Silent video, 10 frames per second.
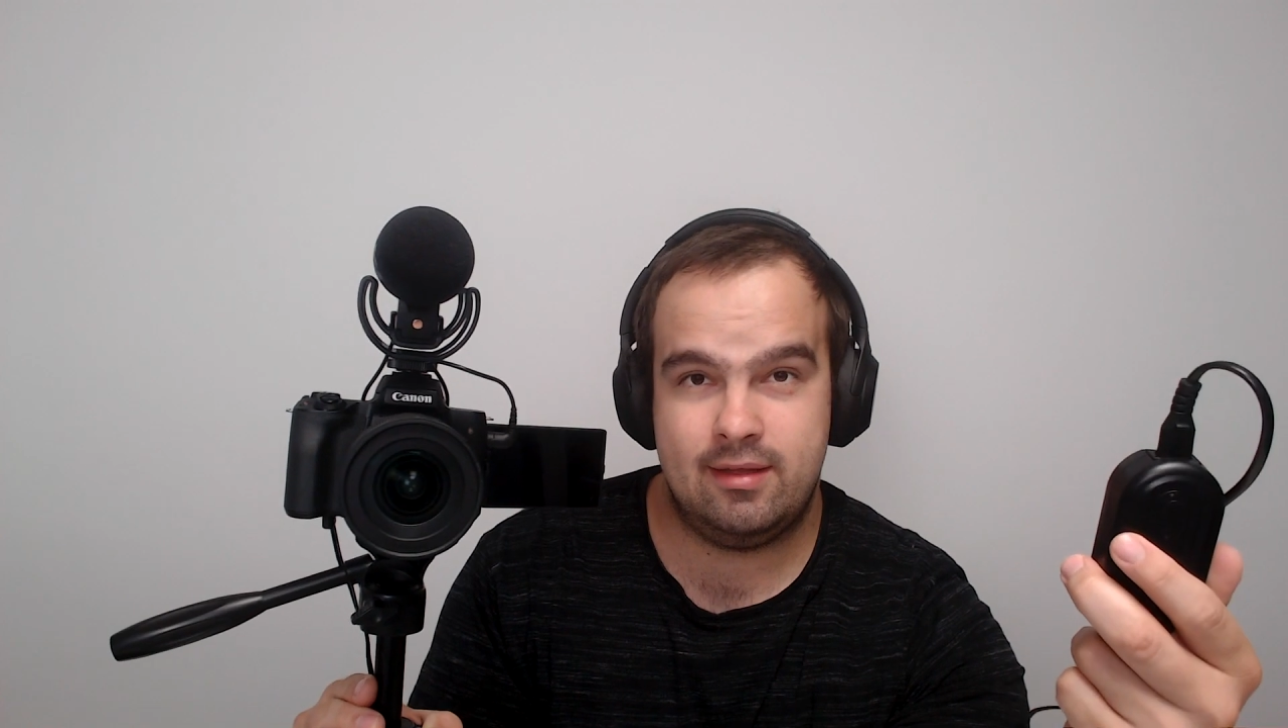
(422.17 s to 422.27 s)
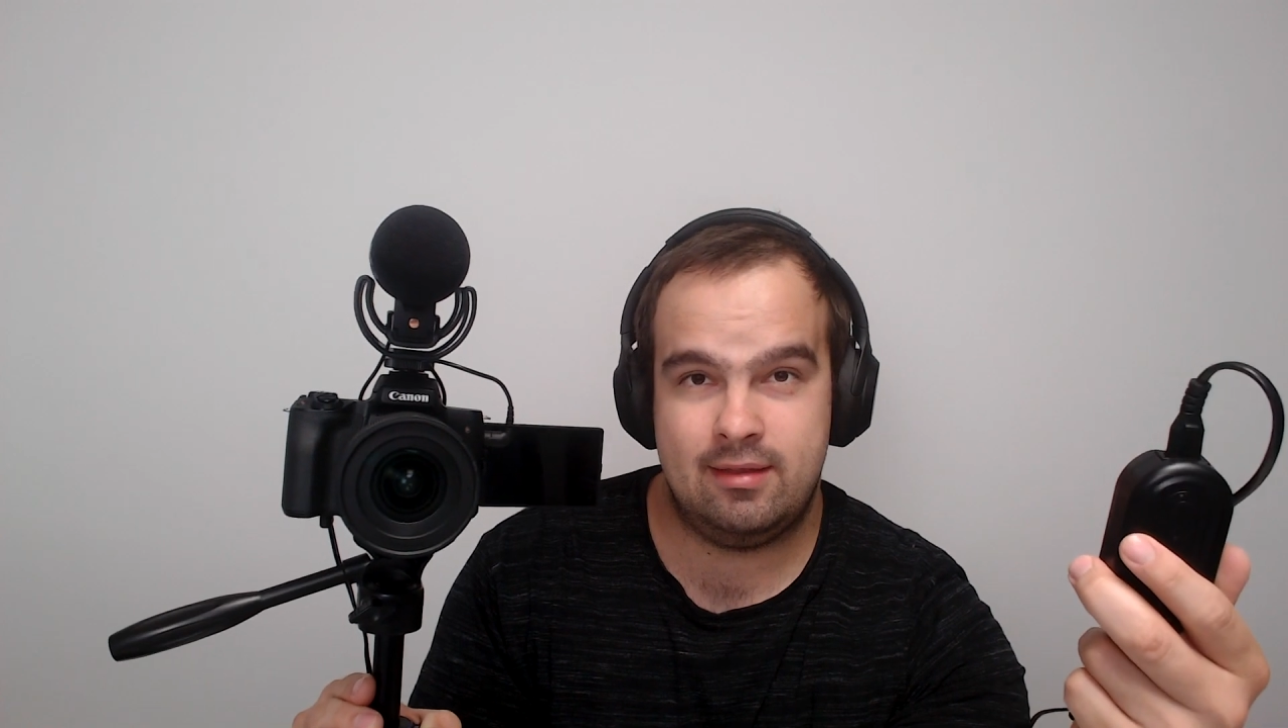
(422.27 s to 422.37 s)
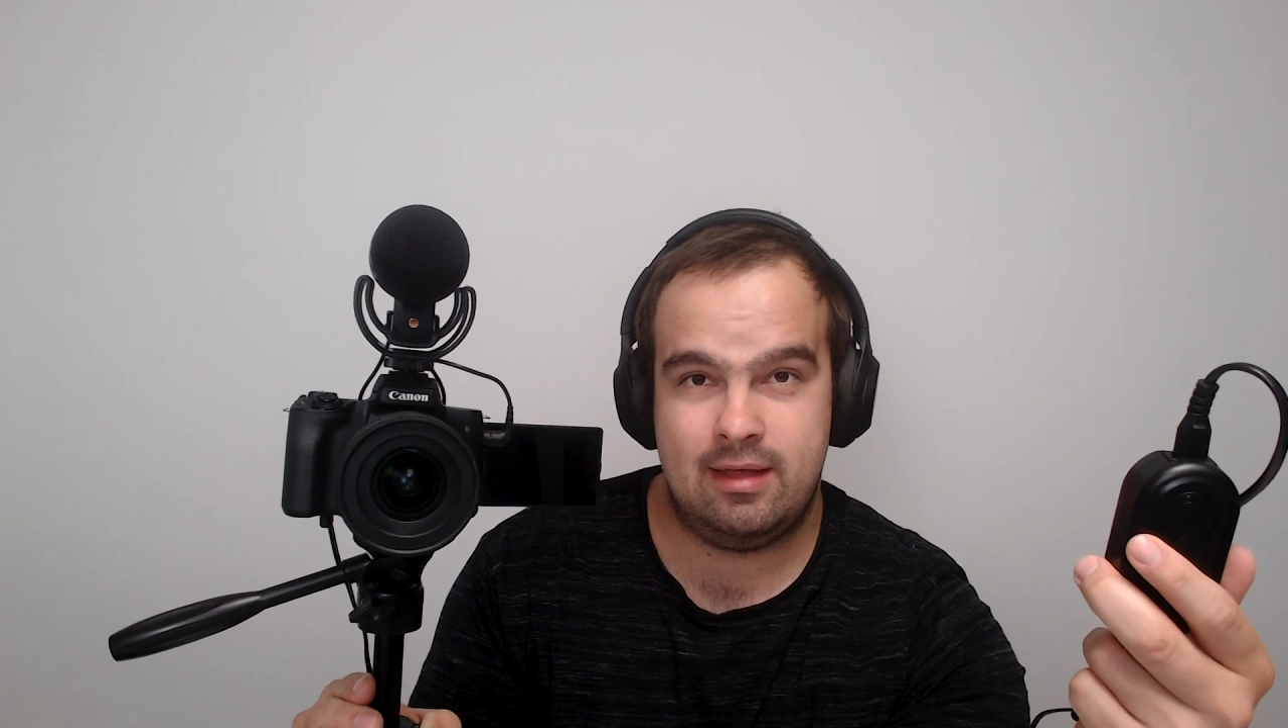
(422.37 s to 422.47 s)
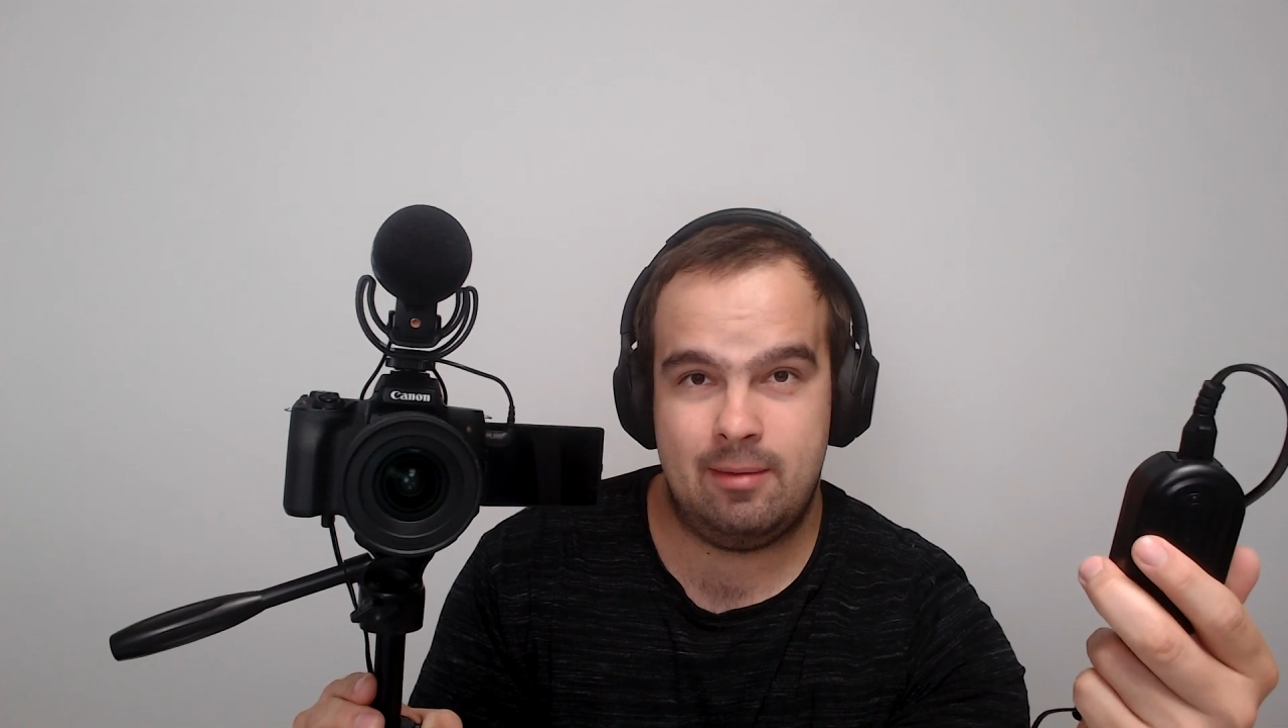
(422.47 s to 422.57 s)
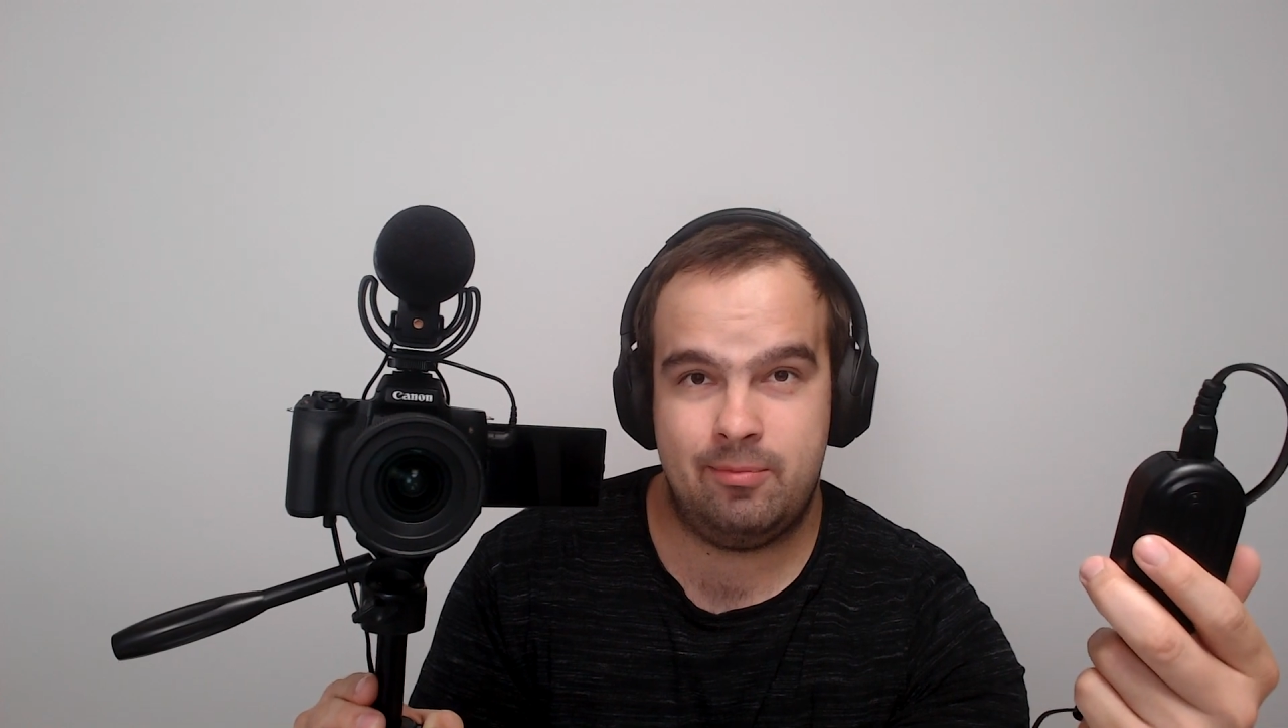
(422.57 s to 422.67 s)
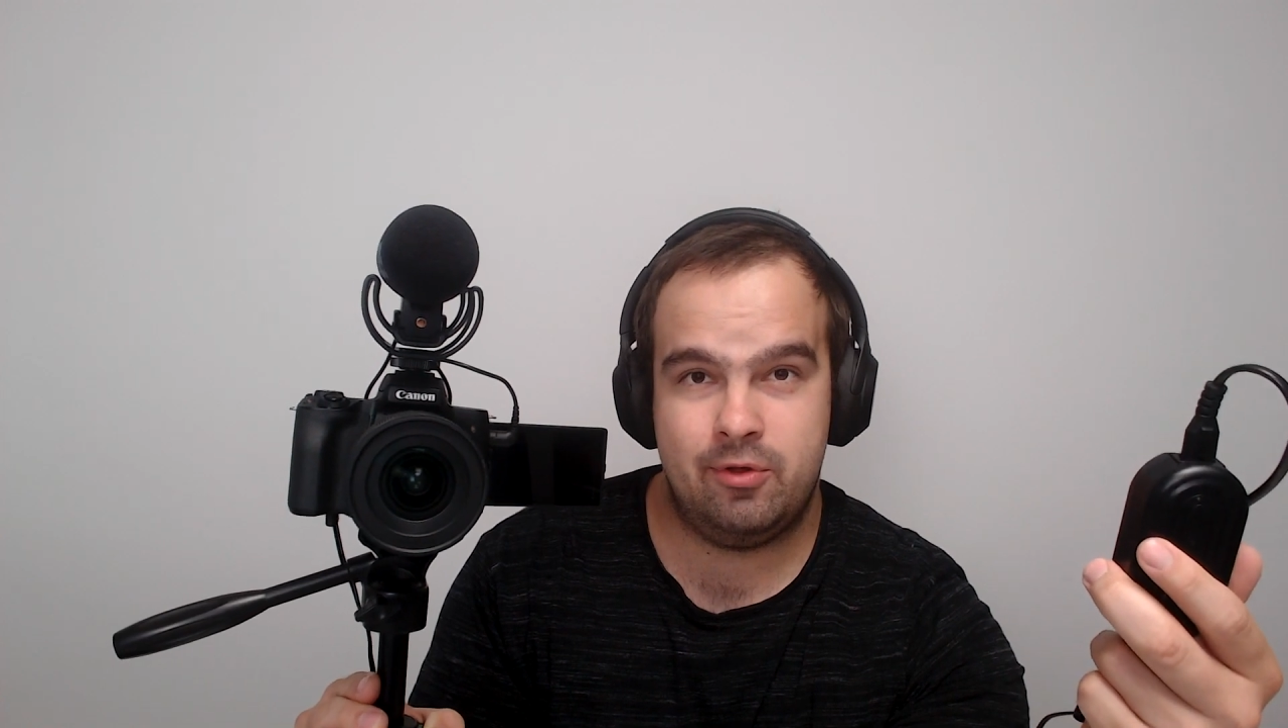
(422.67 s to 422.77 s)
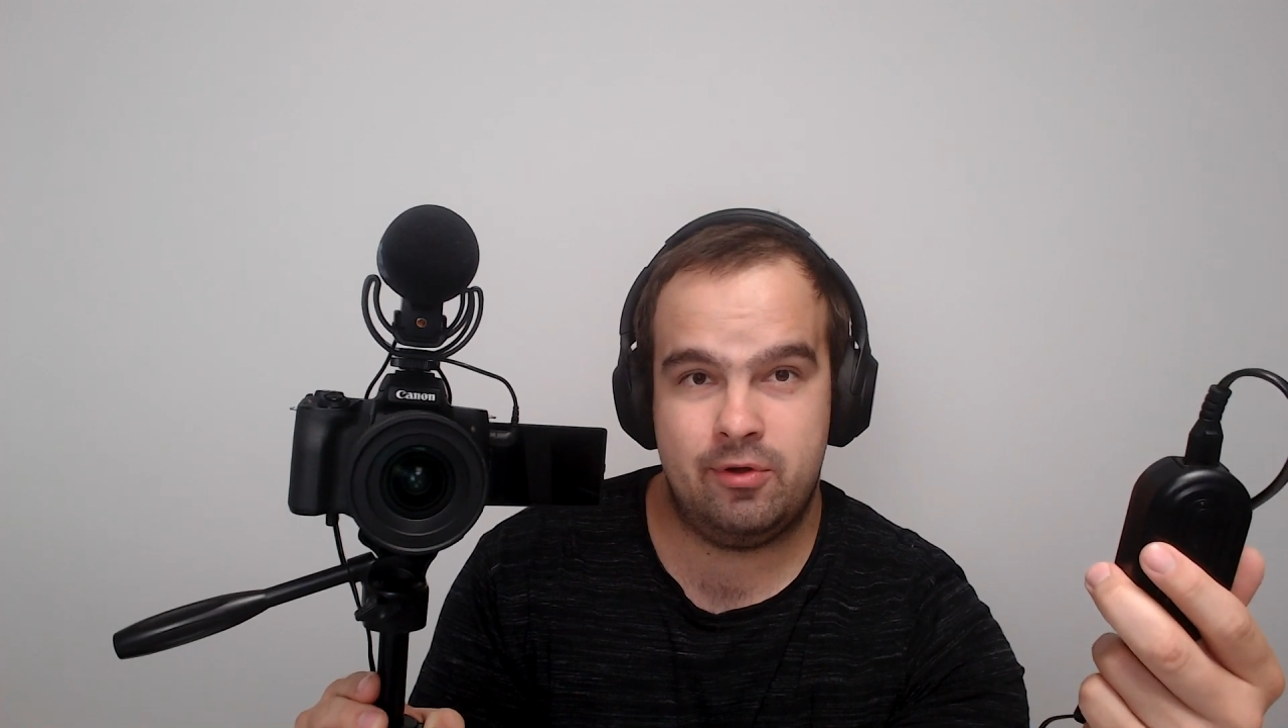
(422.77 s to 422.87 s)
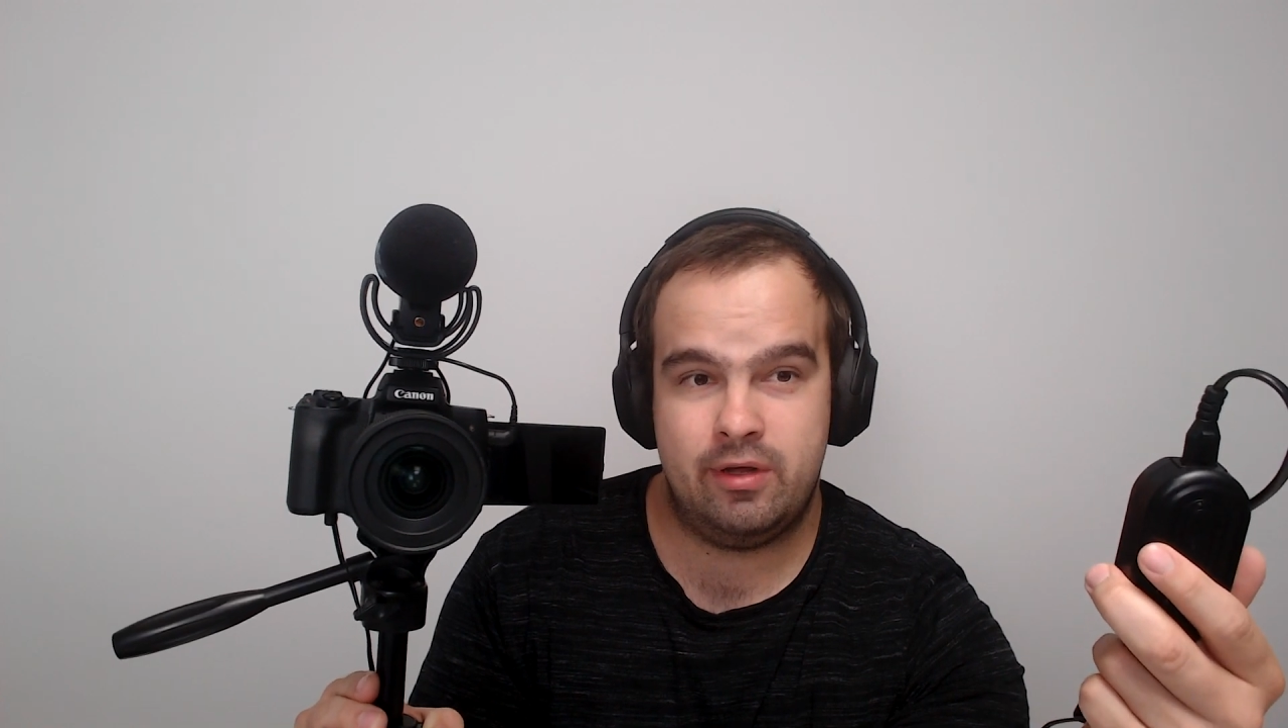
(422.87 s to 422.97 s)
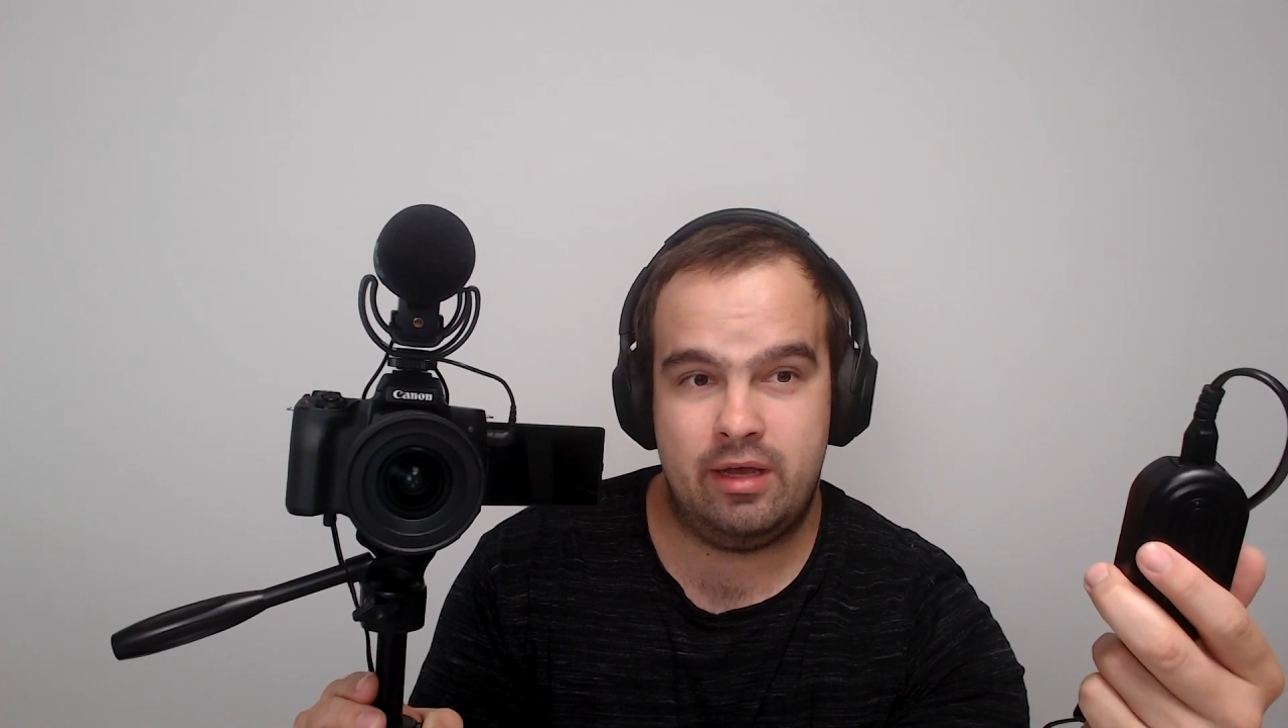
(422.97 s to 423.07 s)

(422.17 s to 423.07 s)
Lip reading: adapter,